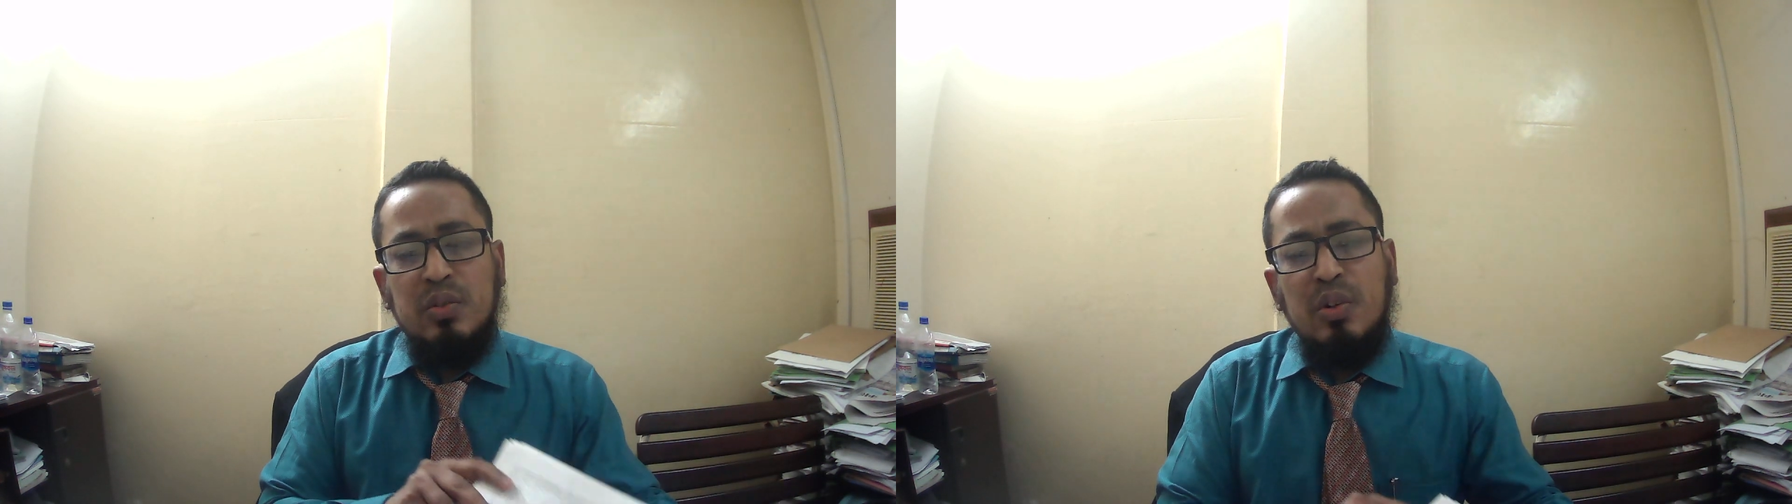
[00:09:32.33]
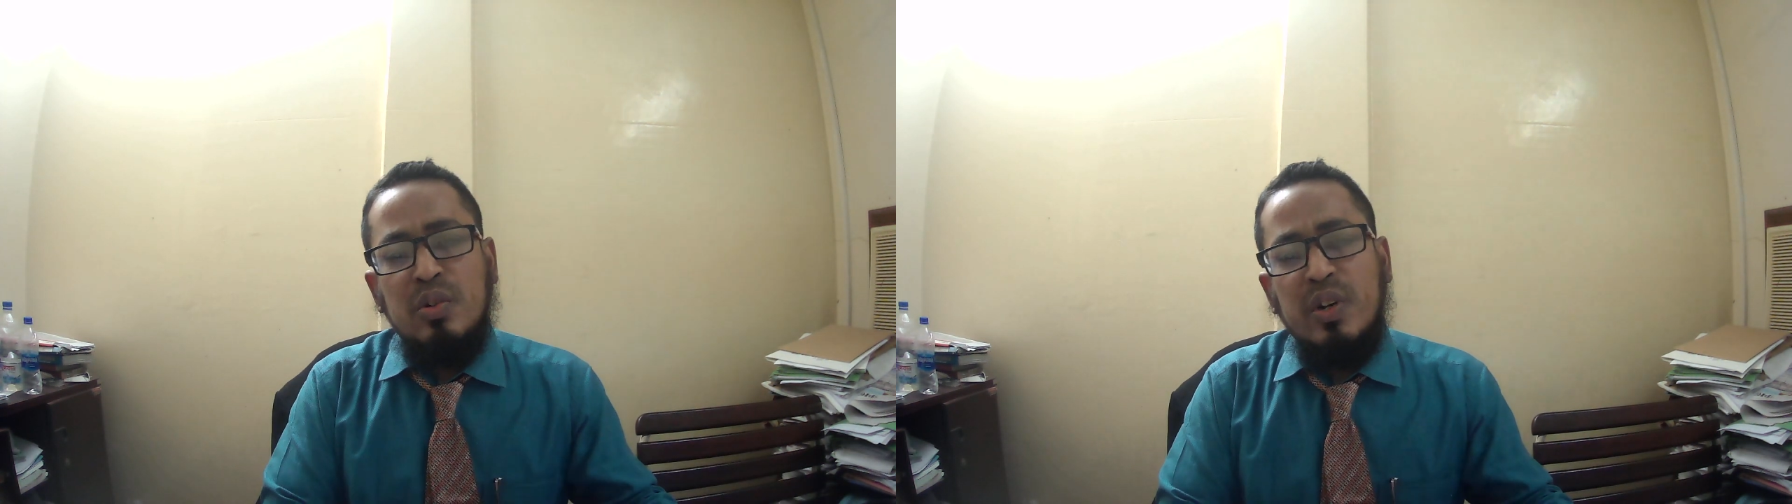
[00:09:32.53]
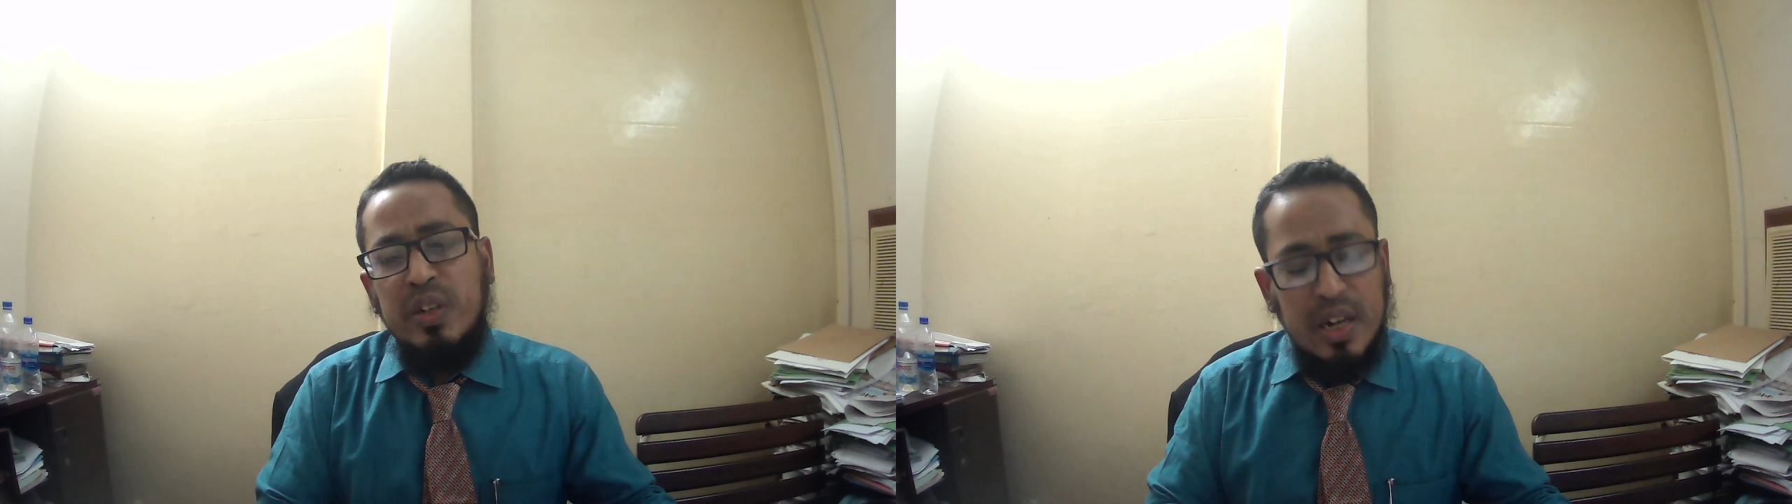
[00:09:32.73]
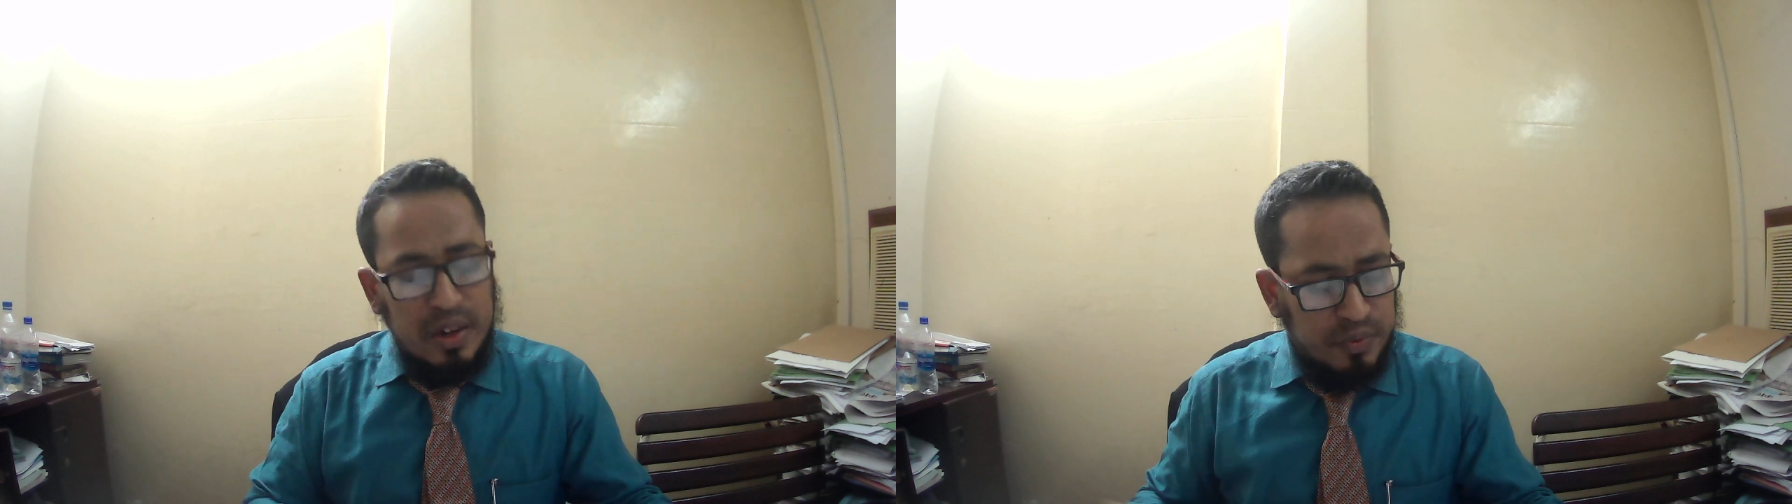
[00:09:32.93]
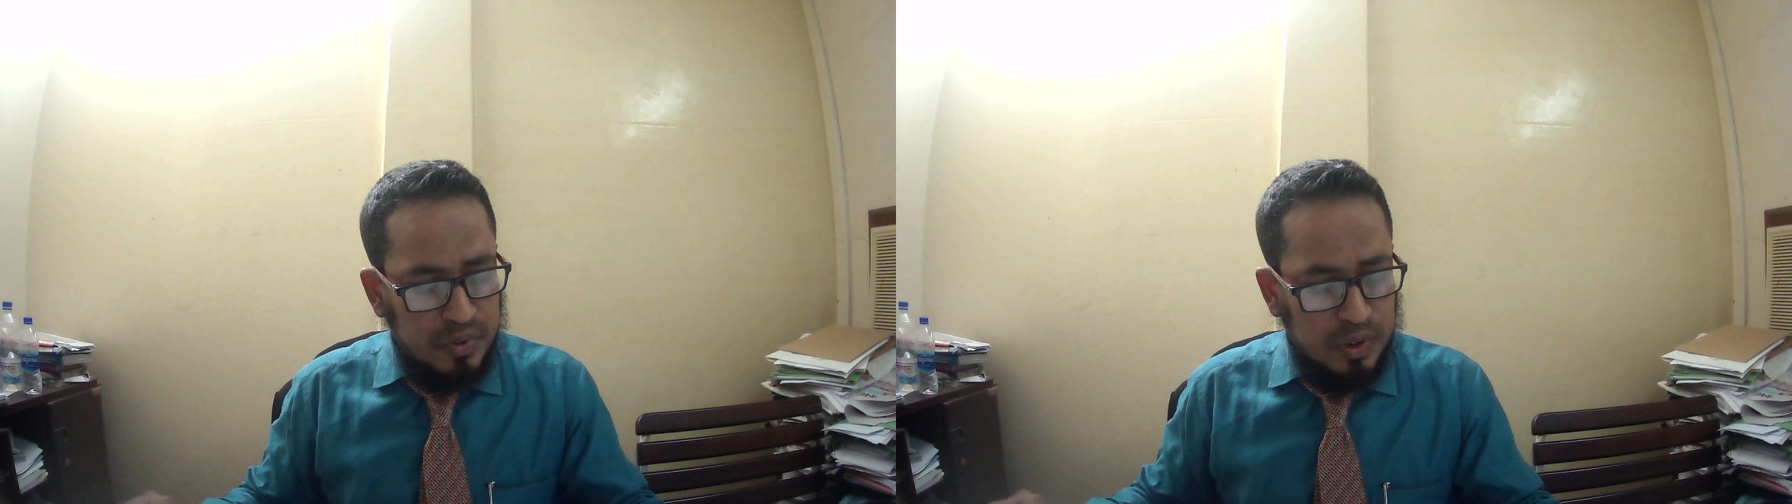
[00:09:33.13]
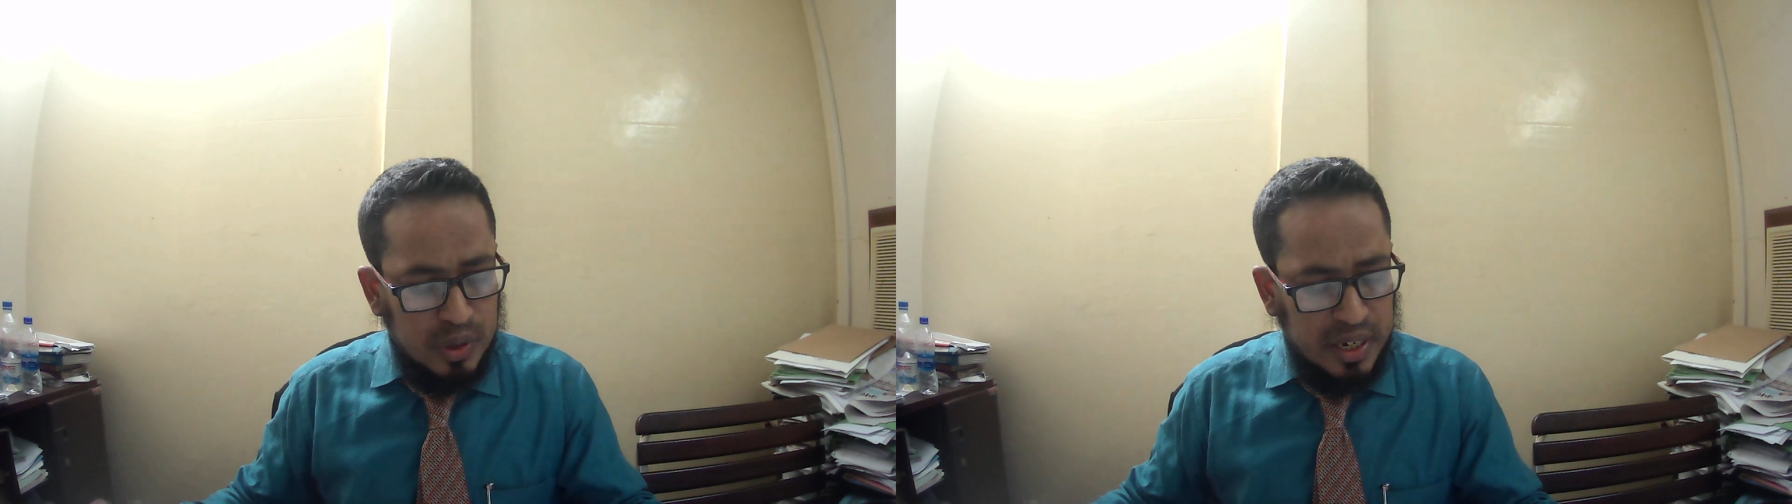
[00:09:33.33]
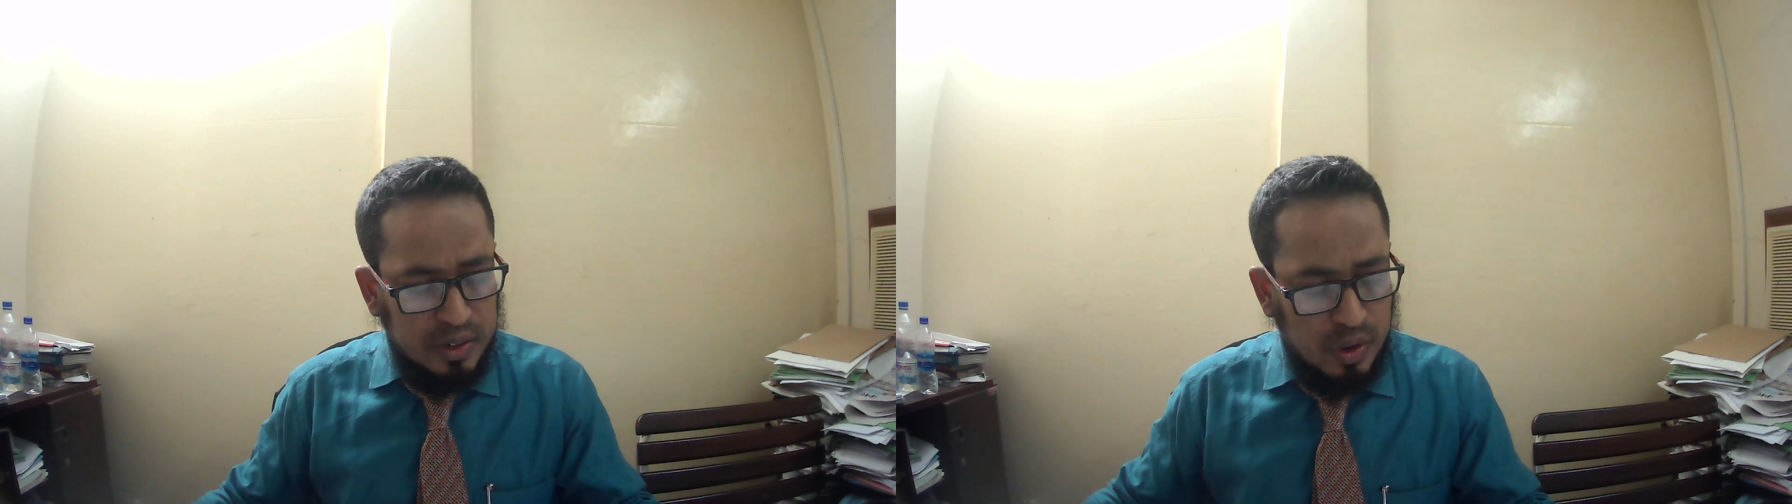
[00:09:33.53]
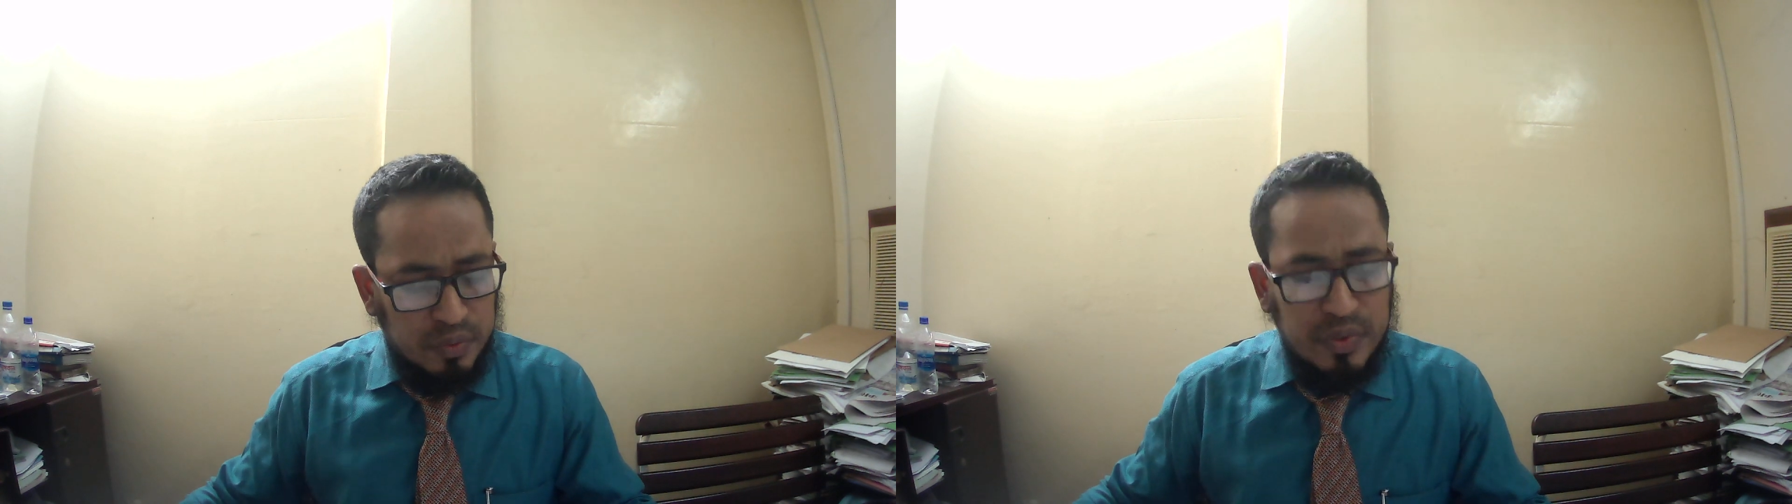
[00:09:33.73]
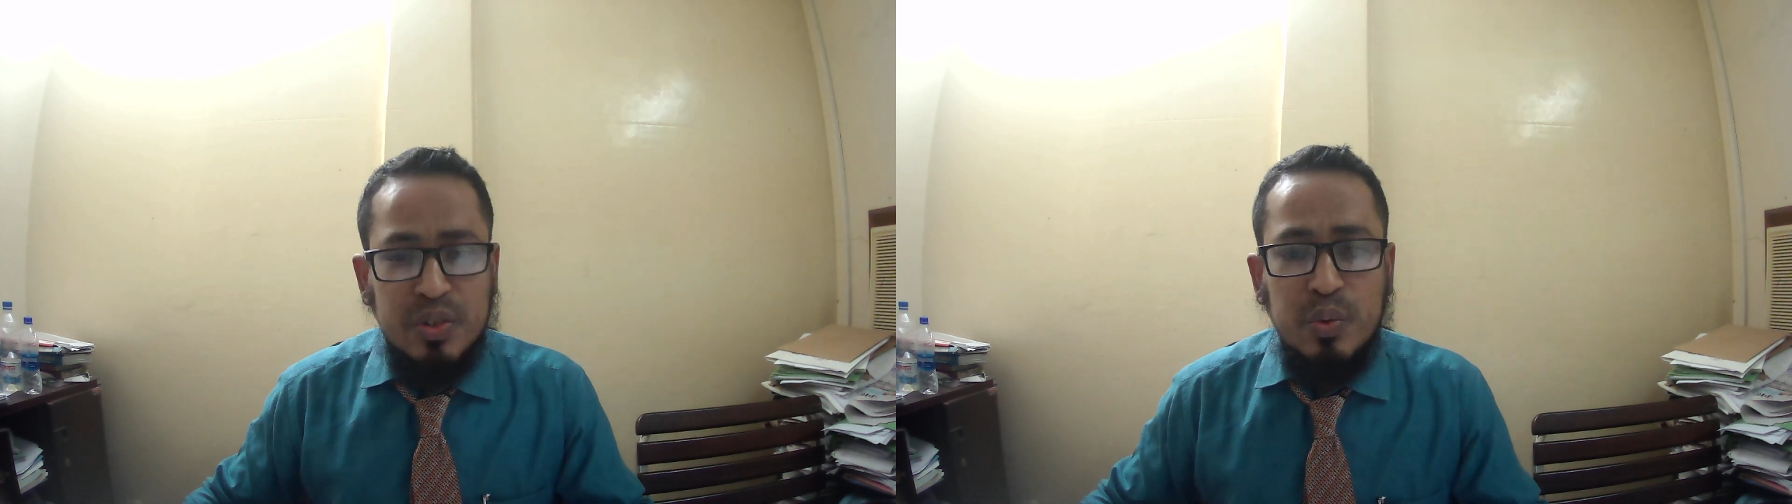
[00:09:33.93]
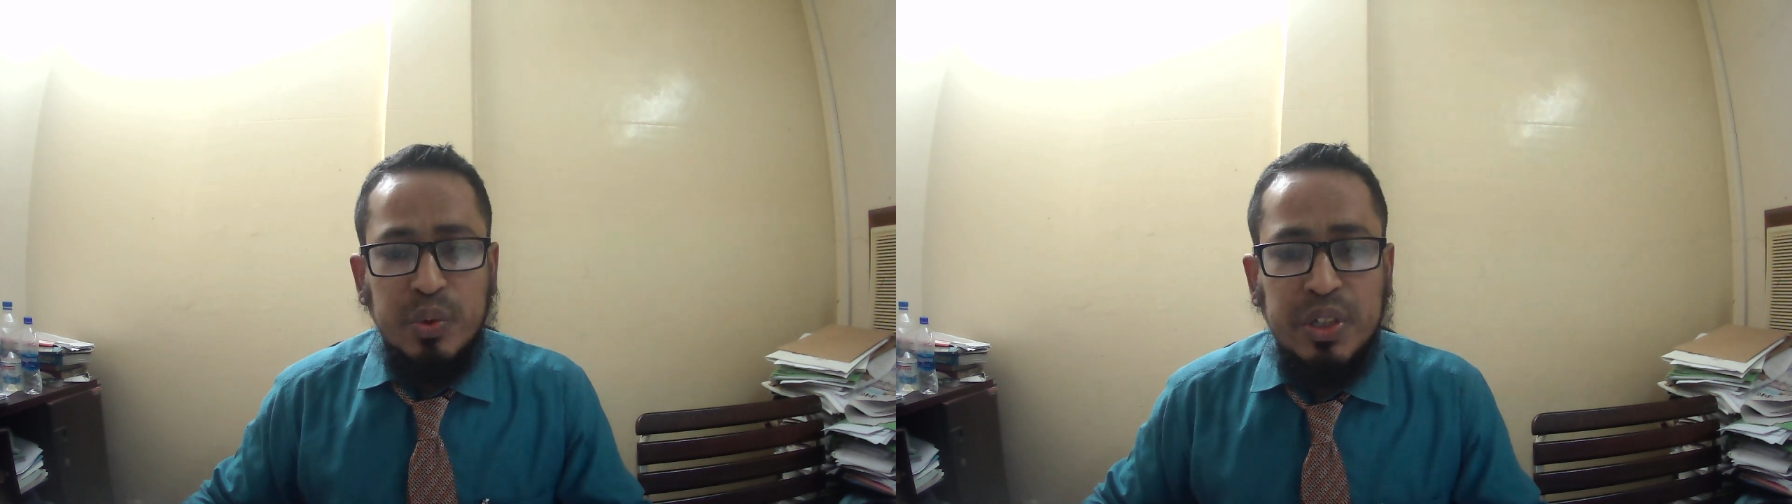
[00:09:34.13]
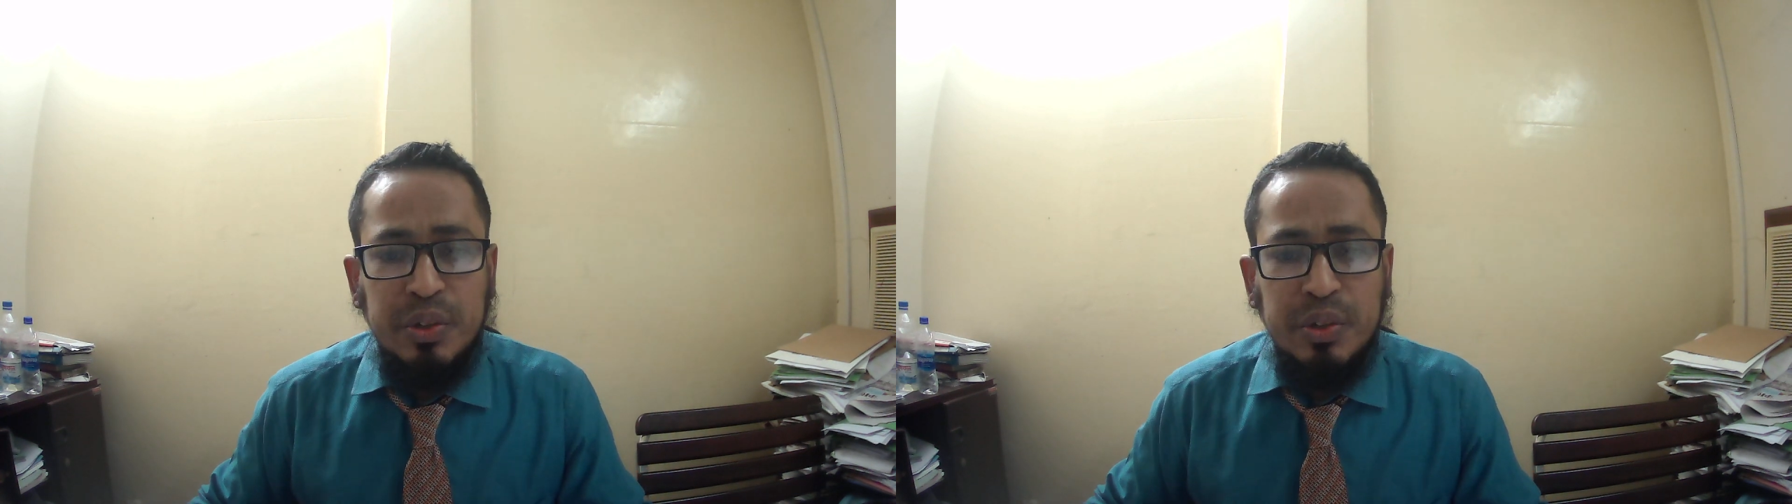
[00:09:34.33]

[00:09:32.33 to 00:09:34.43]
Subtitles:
Don't get confused with